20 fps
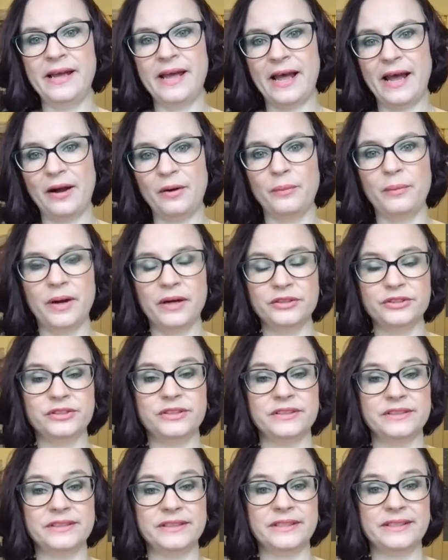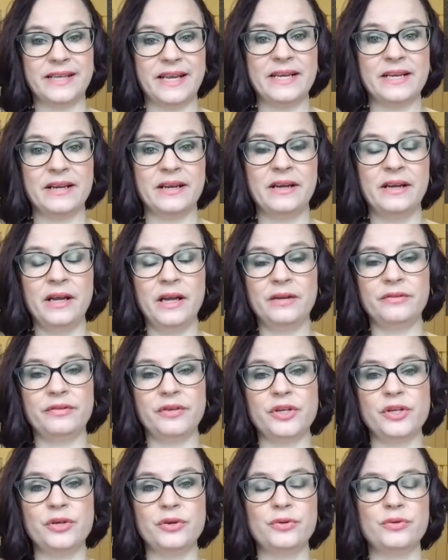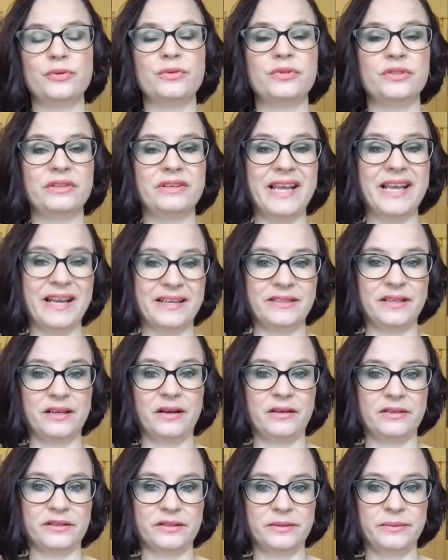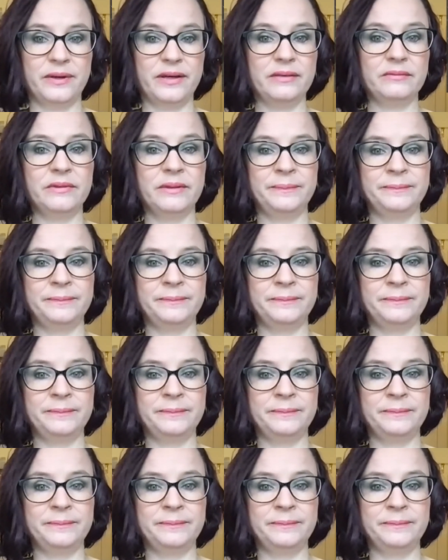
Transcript: How much does it take for you to get a customer?